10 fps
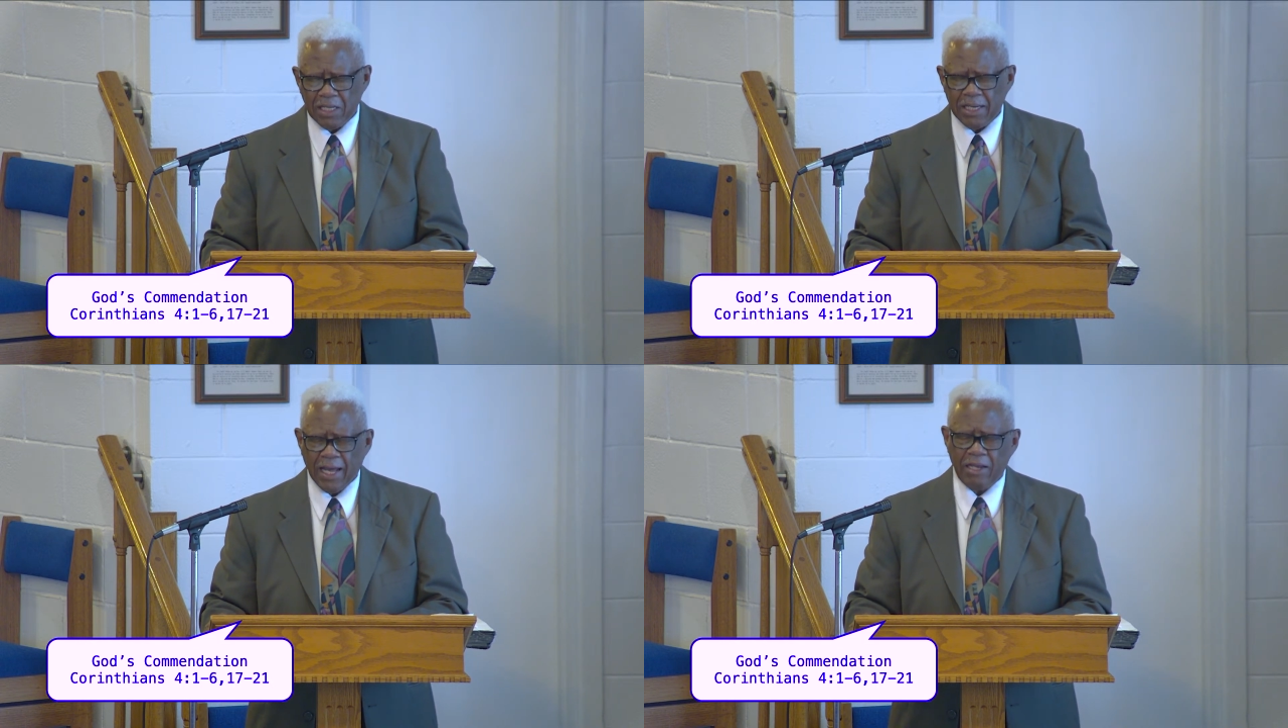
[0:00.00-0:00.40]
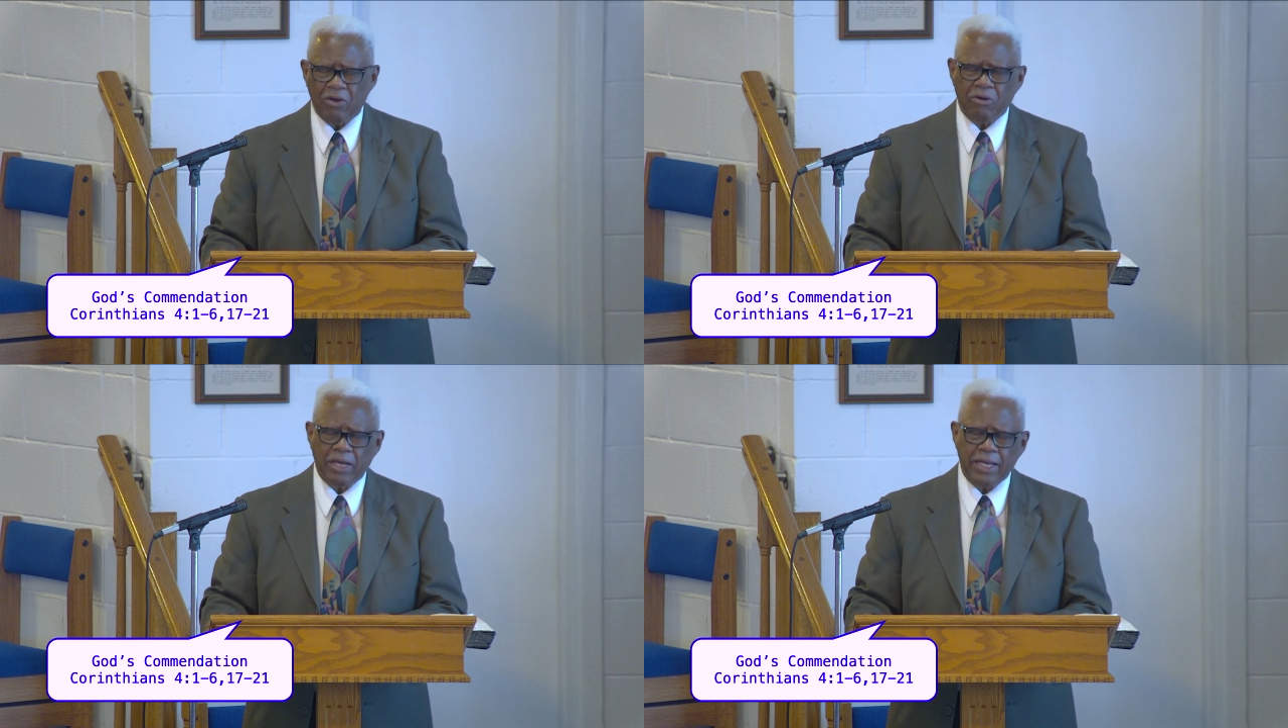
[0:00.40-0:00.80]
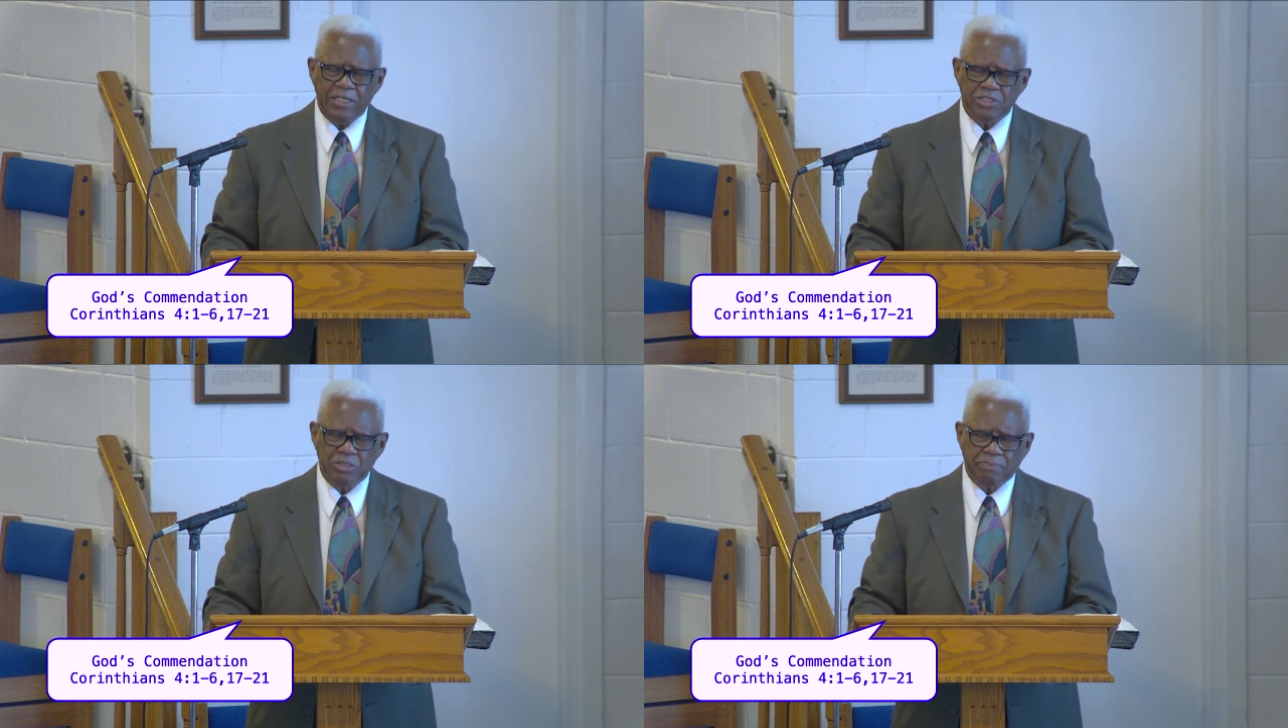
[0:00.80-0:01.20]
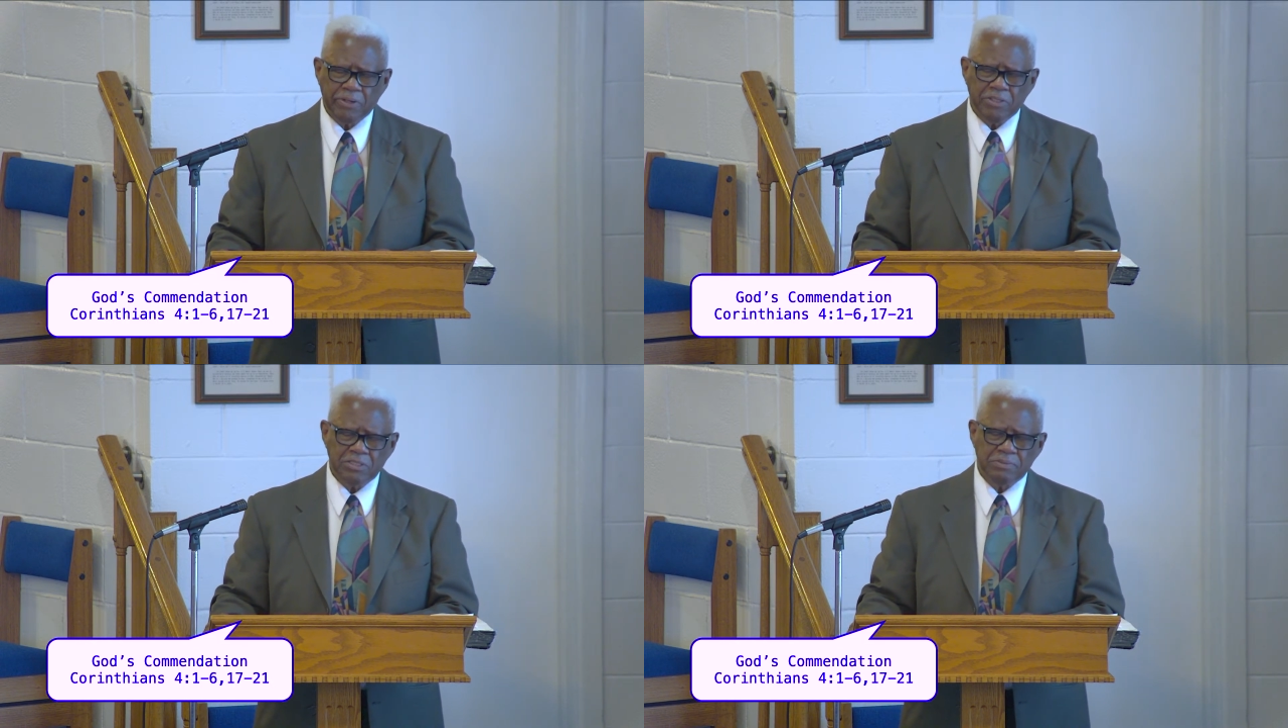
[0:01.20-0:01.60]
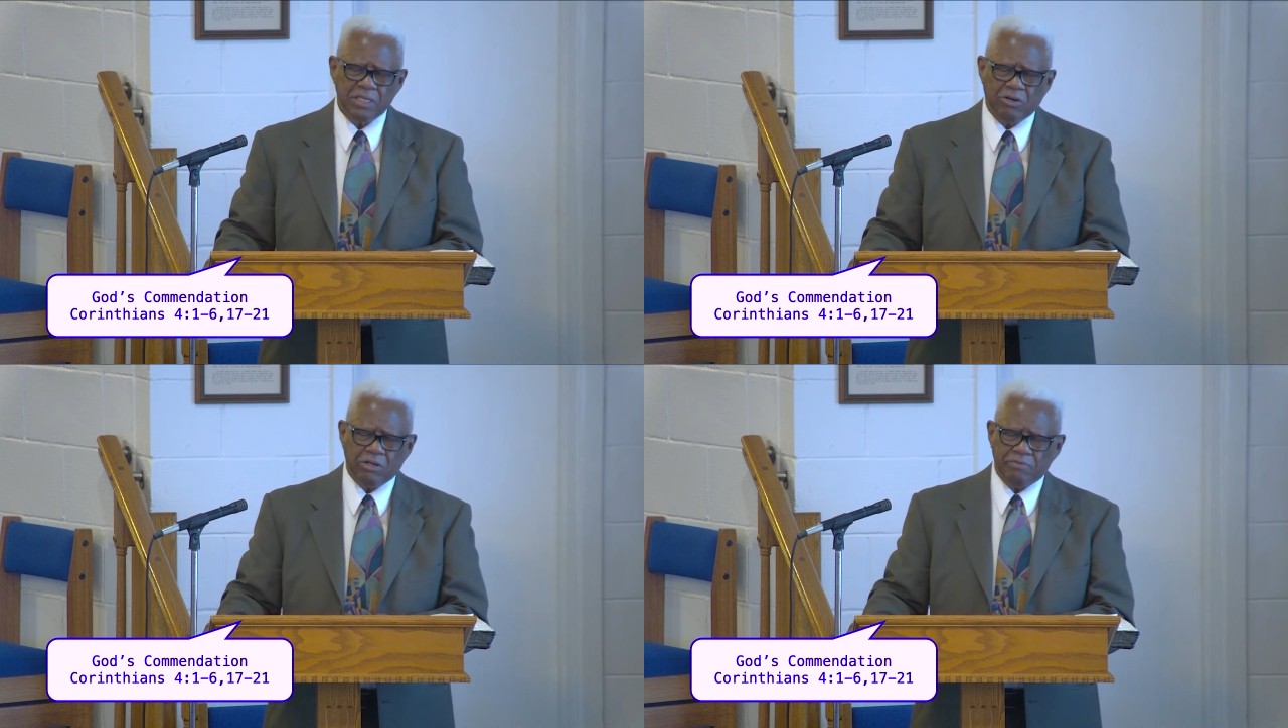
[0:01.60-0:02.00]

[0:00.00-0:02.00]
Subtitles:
Now, Lord, I ask you to purge me, Lord,